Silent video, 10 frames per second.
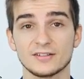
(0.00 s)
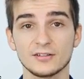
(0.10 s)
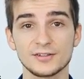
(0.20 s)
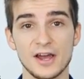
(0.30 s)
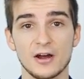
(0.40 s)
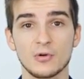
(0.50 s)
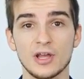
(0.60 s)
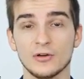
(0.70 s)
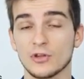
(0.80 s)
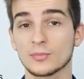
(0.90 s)
until now
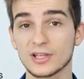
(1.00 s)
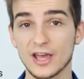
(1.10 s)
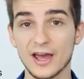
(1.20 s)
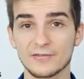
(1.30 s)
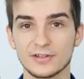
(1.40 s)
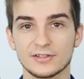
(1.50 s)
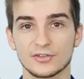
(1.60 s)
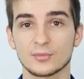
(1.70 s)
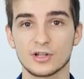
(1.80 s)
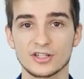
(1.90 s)
we only have it
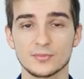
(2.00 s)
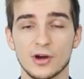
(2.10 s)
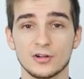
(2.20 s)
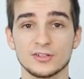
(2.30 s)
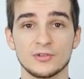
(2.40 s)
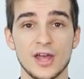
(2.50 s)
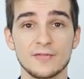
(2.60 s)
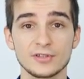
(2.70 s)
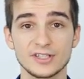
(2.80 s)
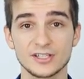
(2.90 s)
on the Plus model, so the
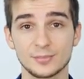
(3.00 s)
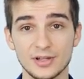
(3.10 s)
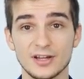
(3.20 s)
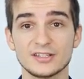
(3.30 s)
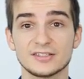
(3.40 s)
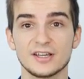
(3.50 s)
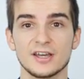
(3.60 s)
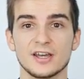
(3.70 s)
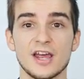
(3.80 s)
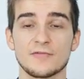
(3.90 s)
iPhone 6 Plus
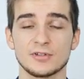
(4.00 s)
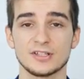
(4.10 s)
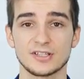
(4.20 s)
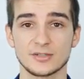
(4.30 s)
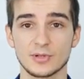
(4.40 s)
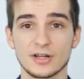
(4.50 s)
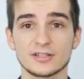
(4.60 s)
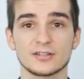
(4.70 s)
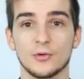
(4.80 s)
and the iPhone 6s Plus.